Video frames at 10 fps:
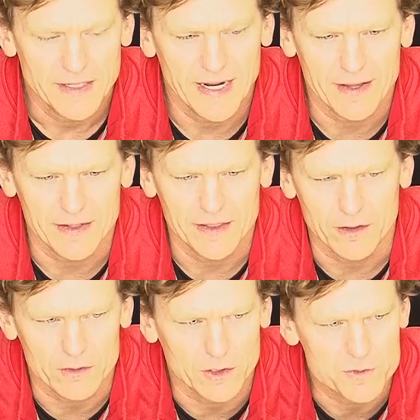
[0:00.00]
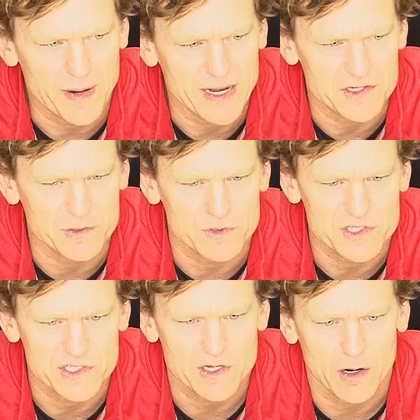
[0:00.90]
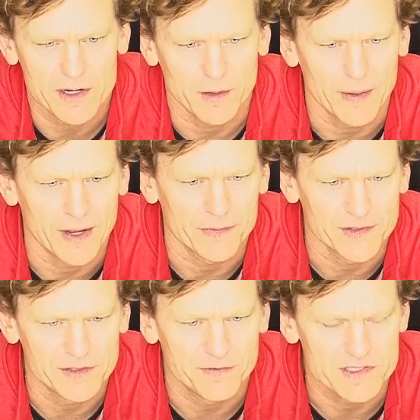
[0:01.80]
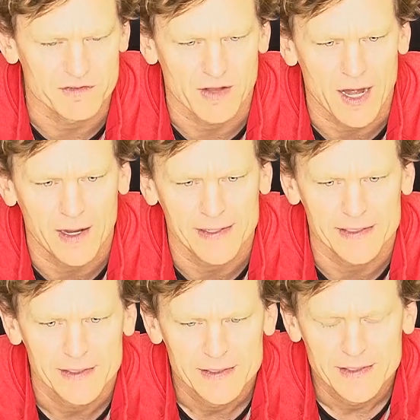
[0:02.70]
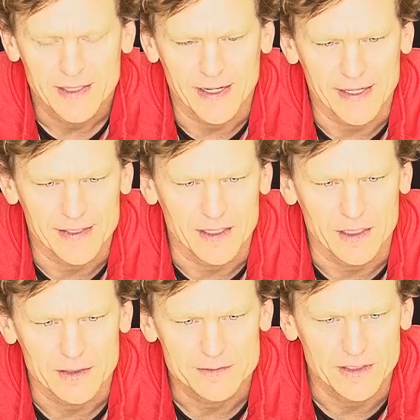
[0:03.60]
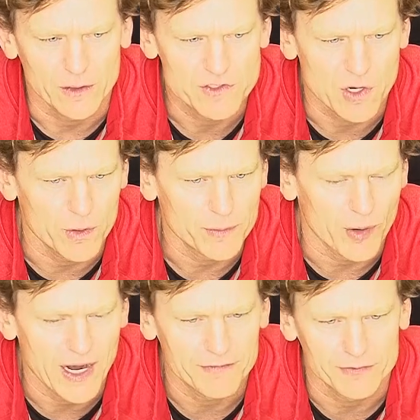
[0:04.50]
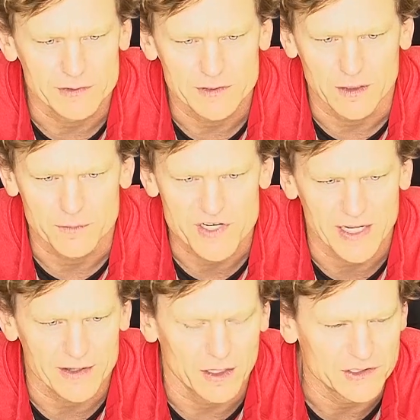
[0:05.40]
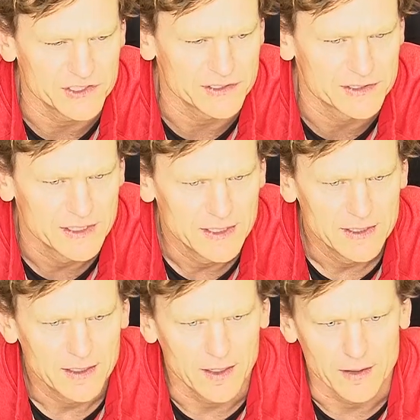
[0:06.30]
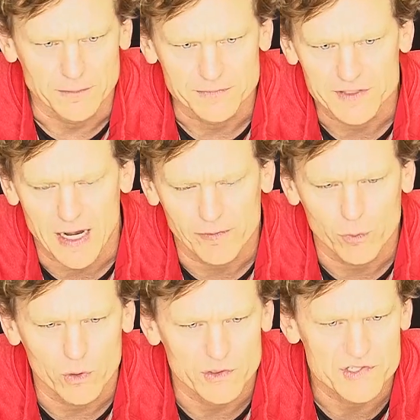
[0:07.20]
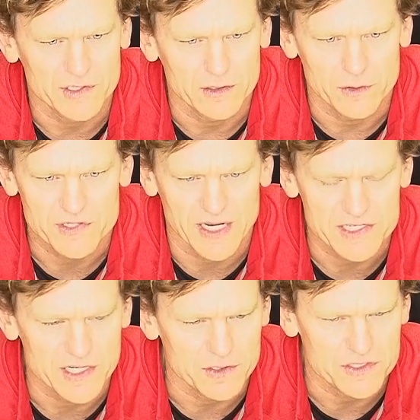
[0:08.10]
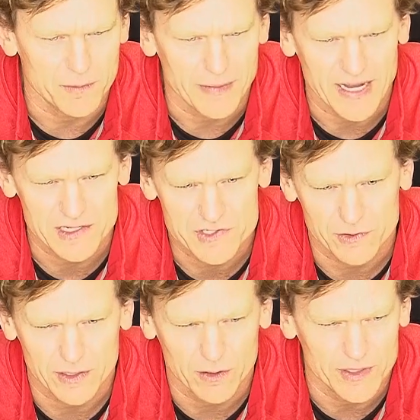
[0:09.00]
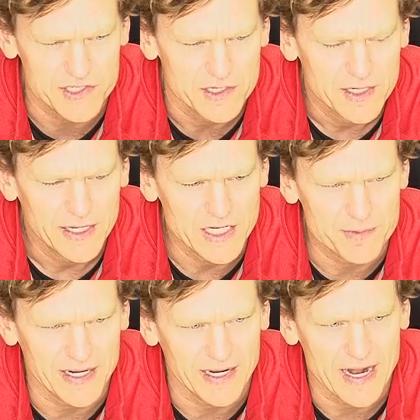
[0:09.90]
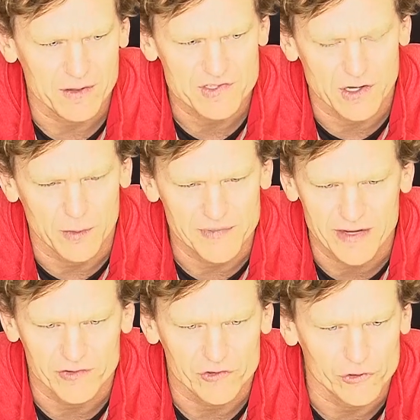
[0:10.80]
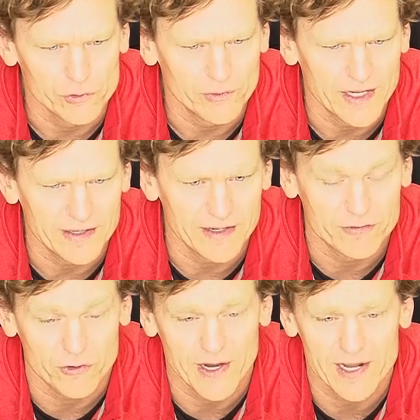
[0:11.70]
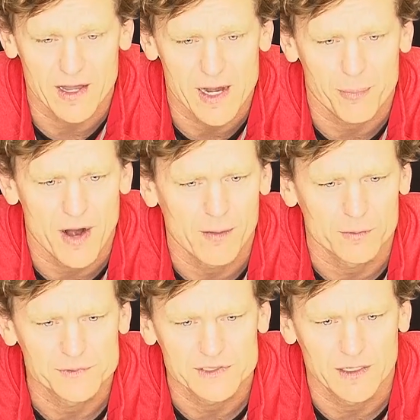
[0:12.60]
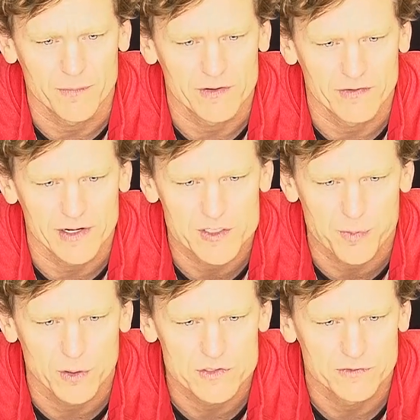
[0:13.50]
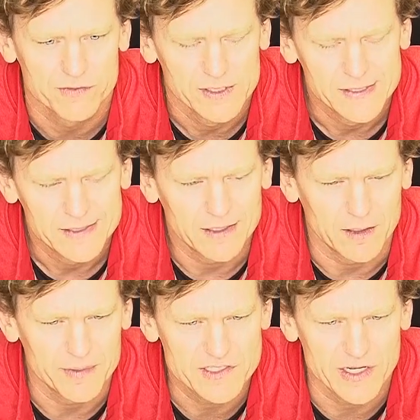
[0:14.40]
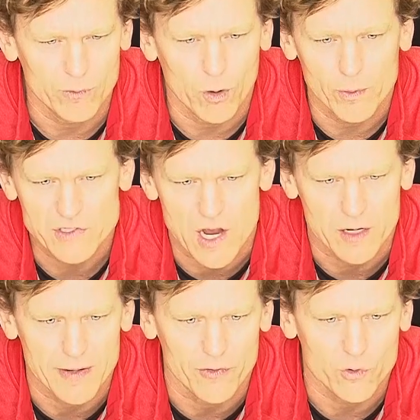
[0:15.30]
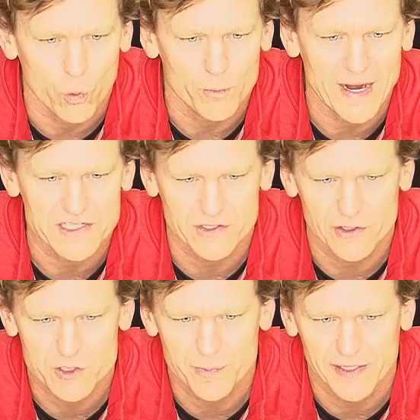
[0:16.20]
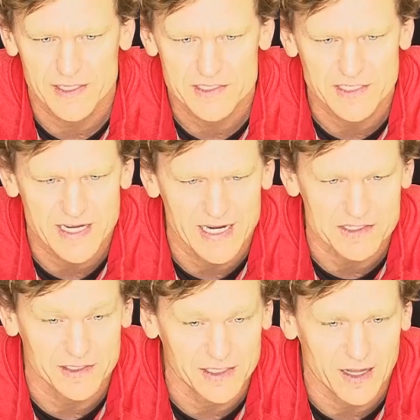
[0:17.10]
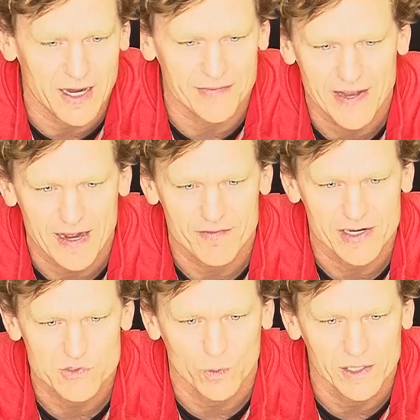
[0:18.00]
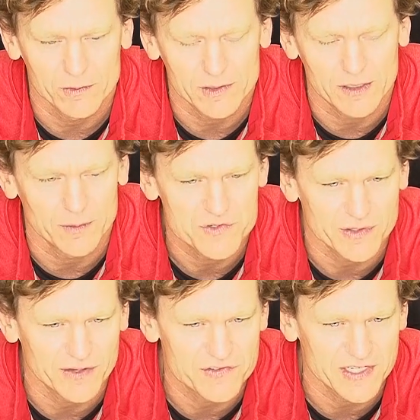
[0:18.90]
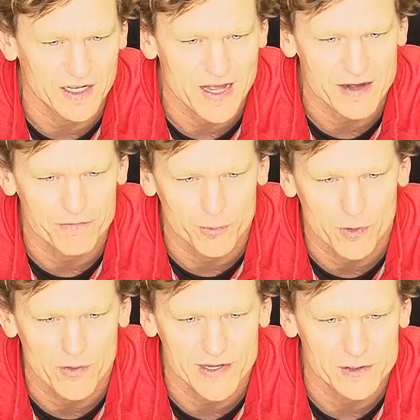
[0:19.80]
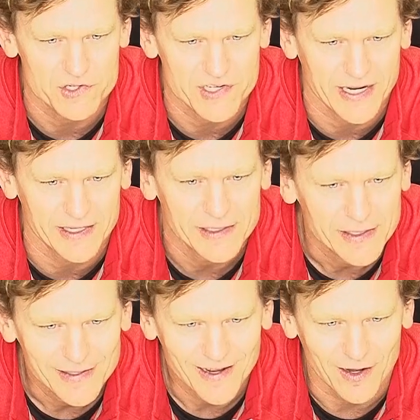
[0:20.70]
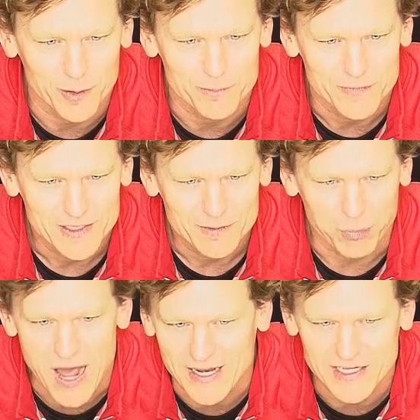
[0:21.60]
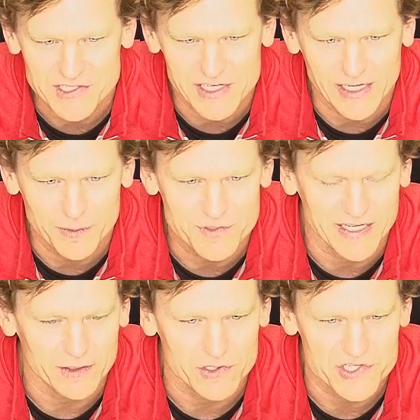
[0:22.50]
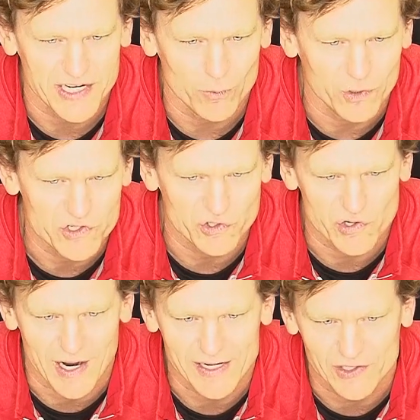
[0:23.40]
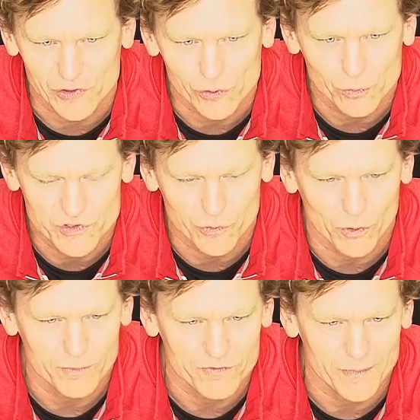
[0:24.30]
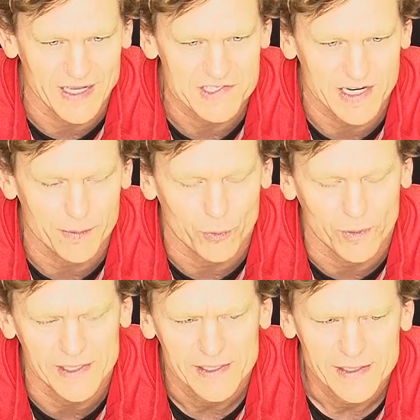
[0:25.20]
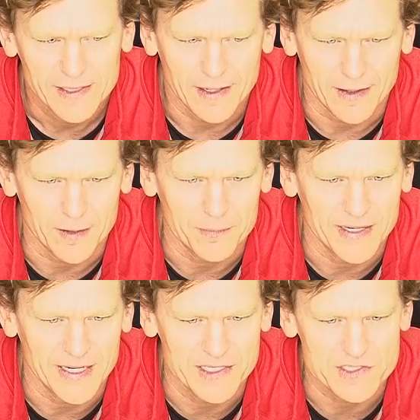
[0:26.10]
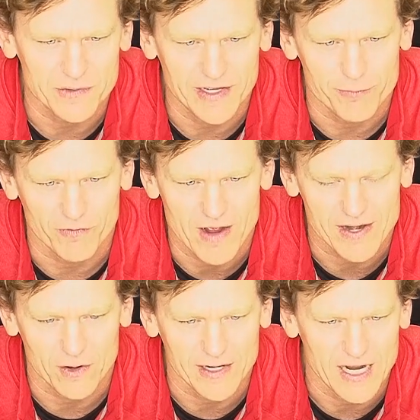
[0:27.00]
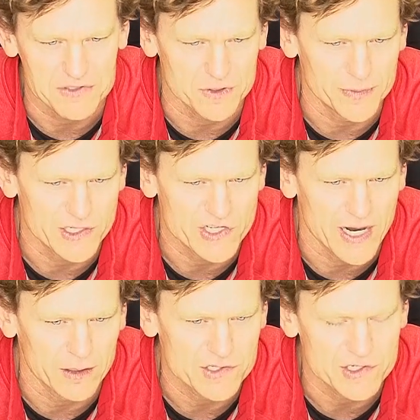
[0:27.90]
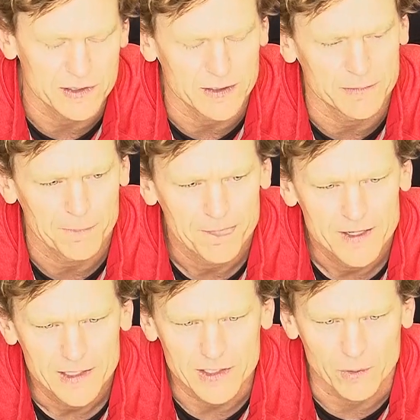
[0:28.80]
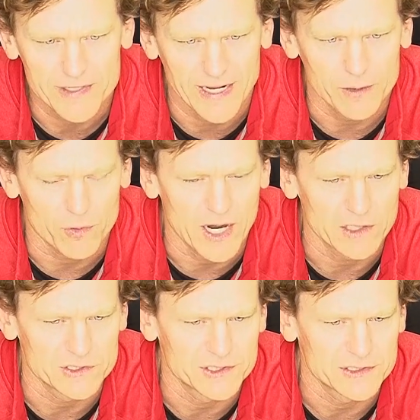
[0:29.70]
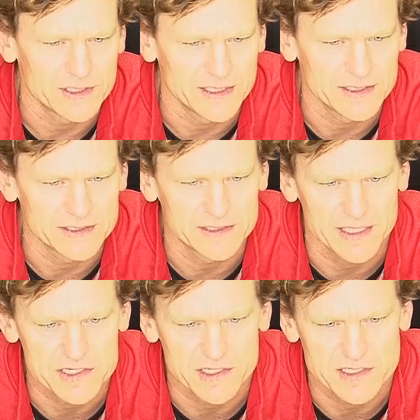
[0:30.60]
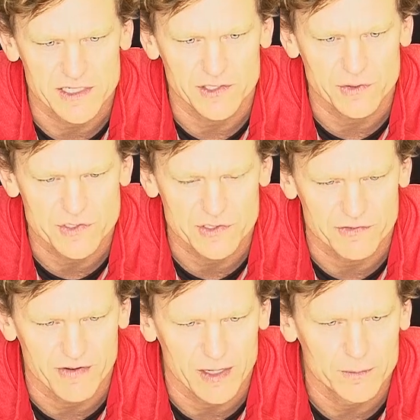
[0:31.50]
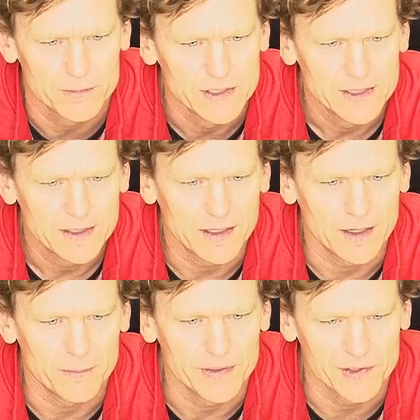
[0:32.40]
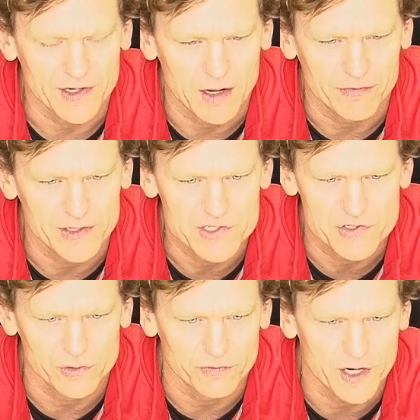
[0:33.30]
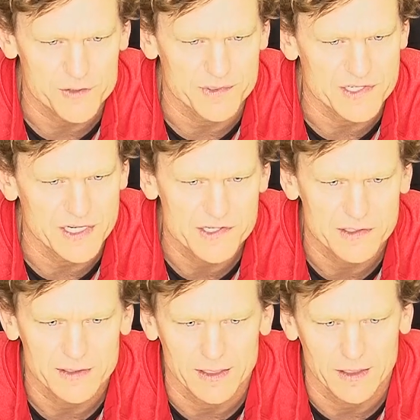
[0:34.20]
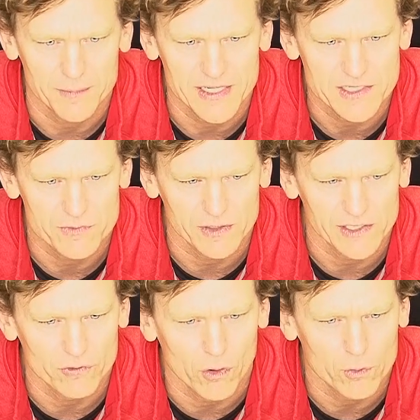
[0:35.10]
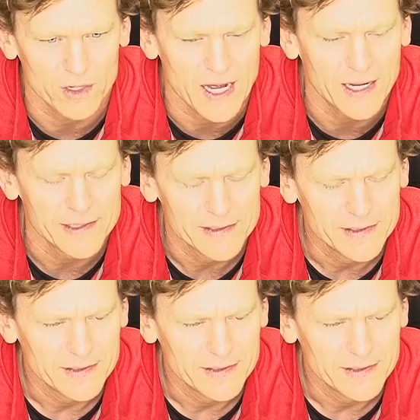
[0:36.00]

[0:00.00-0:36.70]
Yeah, you know, Coach Patterson was just talking about the defensive line and, and uh, you know, Tony Bradford, um, Jalen Hutchins, um, Tyree Wilson, those guys, Nelson and Bannister. I know he's he's been in and out some. Devin Drew, they, they've created a lot of problems. Um, they're very explosive. Um, and, and what we were talking about with the quarterbacks and their experience, these guys on D-line, they have that as well. Um, so they've seen a lot of football. They understand um, blocking schemes. They understand what you're trying to do to them from that standpoint. Um, and, and so they provided our guys with a big challenge. Um, you know, Caleb Rogers has, has continued to develop, um, building off of his true freshman season. Um, he's really grown a lot.